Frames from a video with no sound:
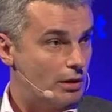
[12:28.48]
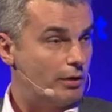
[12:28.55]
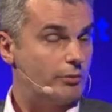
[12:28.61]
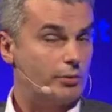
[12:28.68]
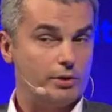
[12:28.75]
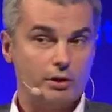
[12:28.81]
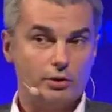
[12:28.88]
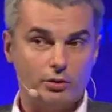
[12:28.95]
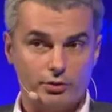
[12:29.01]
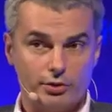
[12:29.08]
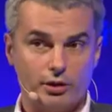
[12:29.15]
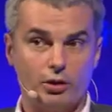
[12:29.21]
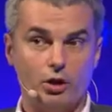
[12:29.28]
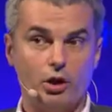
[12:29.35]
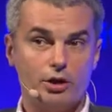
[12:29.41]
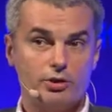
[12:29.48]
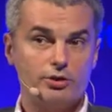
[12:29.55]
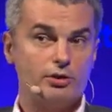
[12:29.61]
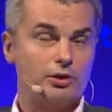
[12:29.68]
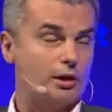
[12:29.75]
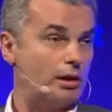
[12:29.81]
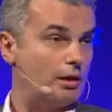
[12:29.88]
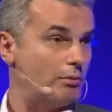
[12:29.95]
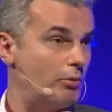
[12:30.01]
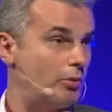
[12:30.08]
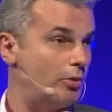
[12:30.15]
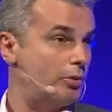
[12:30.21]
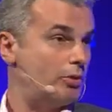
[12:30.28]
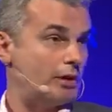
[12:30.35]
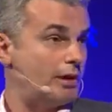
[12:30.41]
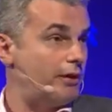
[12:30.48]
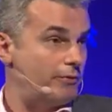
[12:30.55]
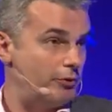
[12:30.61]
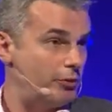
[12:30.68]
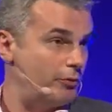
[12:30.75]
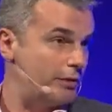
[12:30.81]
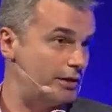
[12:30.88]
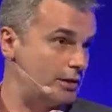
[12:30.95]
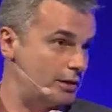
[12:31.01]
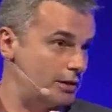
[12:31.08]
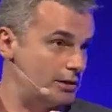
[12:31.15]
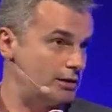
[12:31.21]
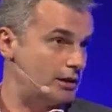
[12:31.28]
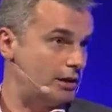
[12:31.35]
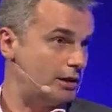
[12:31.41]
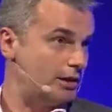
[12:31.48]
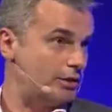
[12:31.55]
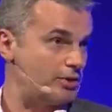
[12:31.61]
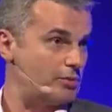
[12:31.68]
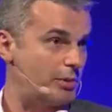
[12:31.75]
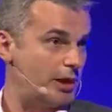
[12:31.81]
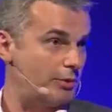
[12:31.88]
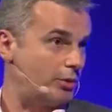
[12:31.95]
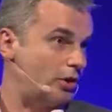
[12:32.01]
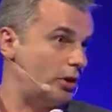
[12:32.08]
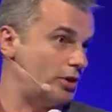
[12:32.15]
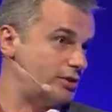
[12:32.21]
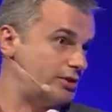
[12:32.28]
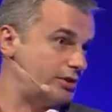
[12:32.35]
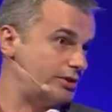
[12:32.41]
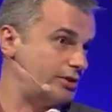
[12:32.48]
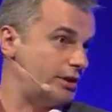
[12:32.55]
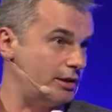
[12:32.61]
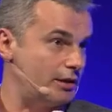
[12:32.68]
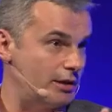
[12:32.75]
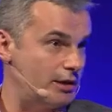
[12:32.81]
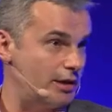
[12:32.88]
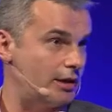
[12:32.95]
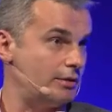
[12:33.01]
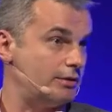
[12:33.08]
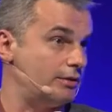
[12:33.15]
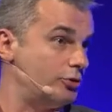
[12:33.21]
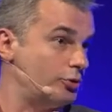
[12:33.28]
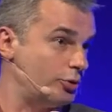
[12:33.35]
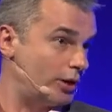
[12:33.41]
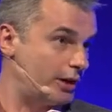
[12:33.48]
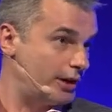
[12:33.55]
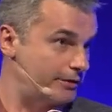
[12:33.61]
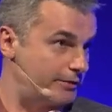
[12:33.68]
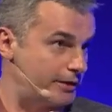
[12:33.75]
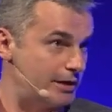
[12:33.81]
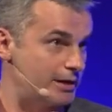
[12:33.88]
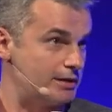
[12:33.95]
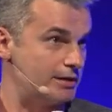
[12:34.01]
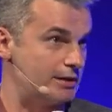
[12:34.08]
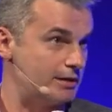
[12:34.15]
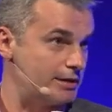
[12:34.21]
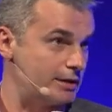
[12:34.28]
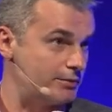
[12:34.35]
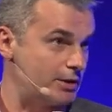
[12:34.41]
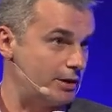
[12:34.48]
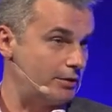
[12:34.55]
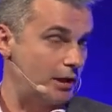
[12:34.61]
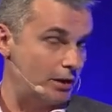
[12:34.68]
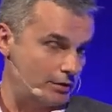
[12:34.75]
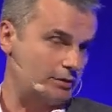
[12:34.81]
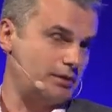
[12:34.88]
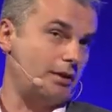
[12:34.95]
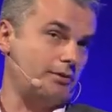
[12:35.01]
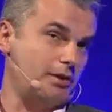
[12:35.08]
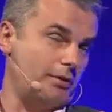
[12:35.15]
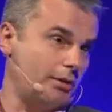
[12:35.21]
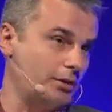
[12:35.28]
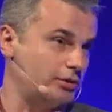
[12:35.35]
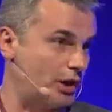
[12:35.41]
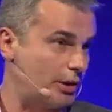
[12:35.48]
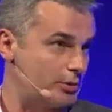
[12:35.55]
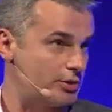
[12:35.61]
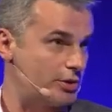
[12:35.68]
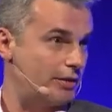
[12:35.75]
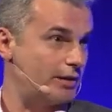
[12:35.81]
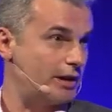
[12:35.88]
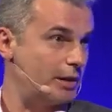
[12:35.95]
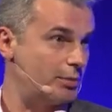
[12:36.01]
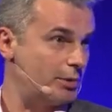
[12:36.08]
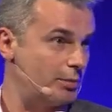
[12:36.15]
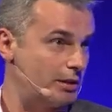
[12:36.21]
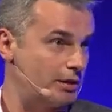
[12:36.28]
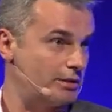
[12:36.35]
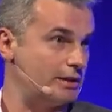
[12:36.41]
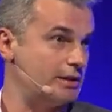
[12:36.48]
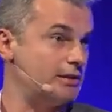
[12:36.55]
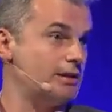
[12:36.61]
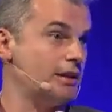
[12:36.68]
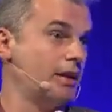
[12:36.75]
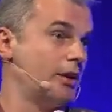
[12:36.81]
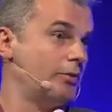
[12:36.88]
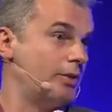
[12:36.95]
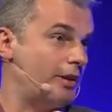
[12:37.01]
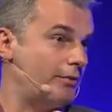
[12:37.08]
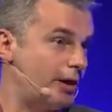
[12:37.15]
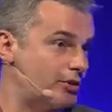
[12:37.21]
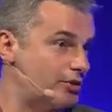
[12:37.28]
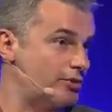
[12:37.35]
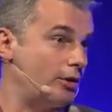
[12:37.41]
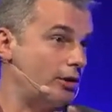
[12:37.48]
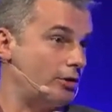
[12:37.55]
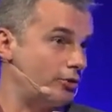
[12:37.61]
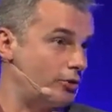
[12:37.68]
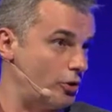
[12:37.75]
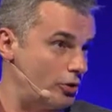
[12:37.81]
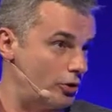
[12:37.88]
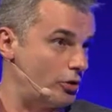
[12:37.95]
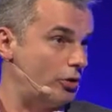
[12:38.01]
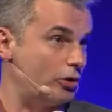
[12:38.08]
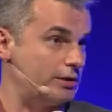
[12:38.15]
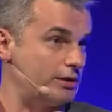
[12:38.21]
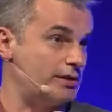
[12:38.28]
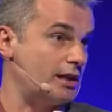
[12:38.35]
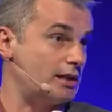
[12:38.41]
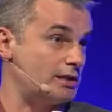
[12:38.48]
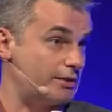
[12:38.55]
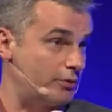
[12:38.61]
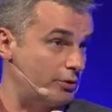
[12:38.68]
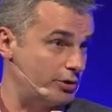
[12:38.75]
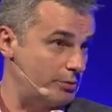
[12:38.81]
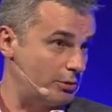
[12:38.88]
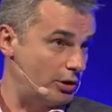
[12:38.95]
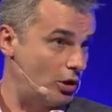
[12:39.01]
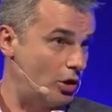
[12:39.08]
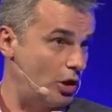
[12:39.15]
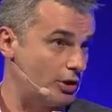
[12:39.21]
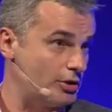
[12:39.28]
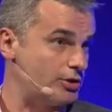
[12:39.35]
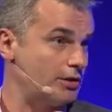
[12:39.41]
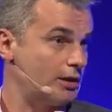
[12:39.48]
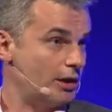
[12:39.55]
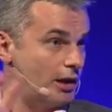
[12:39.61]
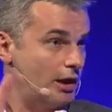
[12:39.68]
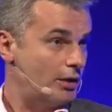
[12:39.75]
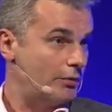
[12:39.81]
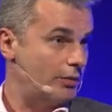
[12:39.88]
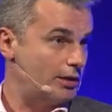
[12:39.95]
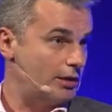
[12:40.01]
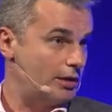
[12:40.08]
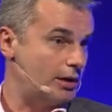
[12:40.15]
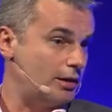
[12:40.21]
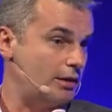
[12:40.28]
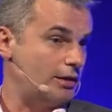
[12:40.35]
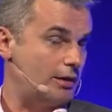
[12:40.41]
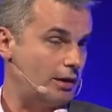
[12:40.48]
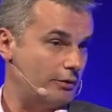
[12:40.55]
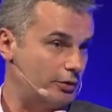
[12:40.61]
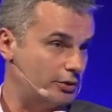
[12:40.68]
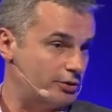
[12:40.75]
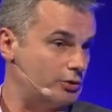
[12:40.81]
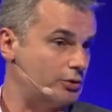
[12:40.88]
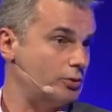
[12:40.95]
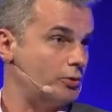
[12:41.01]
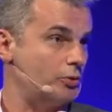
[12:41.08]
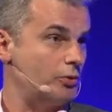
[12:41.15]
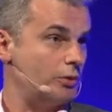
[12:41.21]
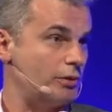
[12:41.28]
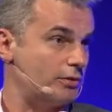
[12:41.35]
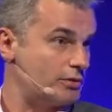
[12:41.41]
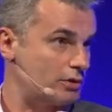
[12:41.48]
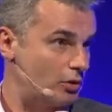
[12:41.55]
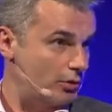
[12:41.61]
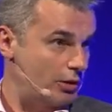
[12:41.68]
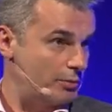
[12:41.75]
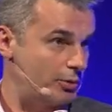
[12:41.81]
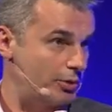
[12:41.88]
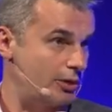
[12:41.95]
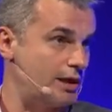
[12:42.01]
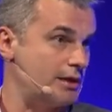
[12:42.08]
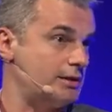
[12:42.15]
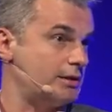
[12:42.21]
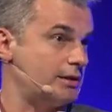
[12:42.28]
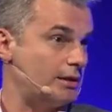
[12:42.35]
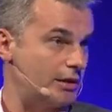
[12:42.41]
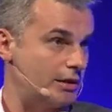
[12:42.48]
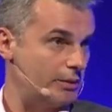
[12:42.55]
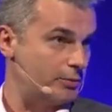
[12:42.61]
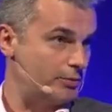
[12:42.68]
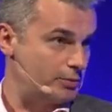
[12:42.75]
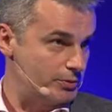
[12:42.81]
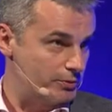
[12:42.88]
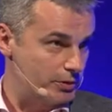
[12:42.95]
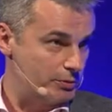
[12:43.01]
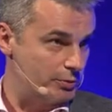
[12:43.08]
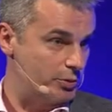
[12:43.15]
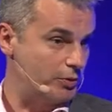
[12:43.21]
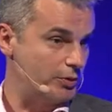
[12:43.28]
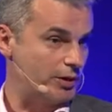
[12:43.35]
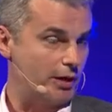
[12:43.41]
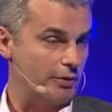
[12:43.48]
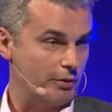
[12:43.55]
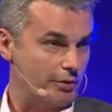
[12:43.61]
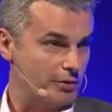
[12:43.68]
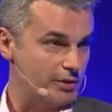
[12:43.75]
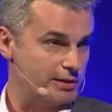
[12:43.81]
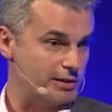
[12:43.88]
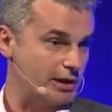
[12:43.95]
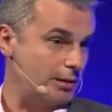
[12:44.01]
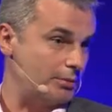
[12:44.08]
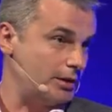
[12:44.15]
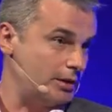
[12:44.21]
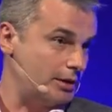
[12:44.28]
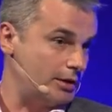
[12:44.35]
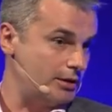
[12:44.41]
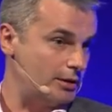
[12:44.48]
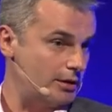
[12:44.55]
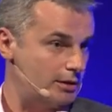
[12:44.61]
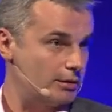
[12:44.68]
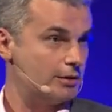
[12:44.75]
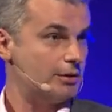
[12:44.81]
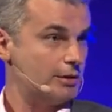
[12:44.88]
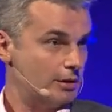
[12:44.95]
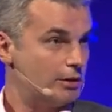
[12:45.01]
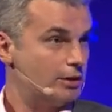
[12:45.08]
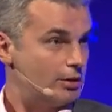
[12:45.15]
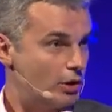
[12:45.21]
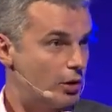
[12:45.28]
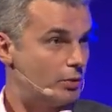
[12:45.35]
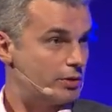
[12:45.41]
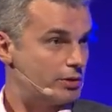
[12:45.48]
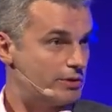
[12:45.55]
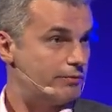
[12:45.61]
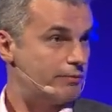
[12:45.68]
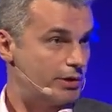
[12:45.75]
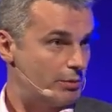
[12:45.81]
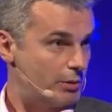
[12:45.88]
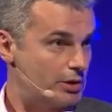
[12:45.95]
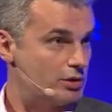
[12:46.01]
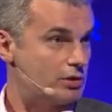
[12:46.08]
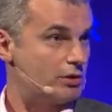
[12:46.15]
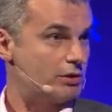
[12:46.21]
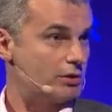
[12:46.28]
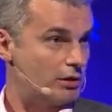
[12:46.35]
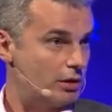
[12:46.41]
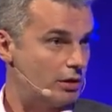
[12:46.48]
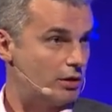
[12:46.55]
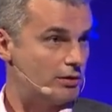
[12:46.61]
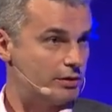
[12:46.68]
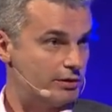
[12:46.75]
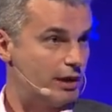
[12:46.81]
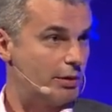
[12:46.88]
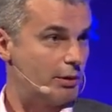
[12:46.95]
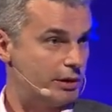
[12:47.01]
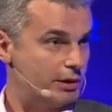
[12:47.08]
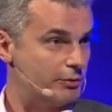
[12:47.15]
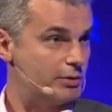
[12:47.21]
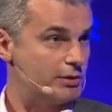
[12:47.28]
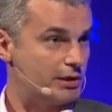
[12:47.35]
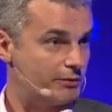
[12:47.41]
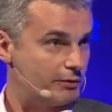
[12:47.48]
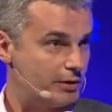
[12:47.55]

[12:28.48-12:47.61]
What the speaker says: We already launched a few vehicles. In Japan, we launched Serena, and New Leaf has autonomous driving capabilities. We have X-Trail, Rogue. All these cars have already been launched with level two. We're slowly progressing and improving. Level three is coming, and we're very much on the timeline that we set for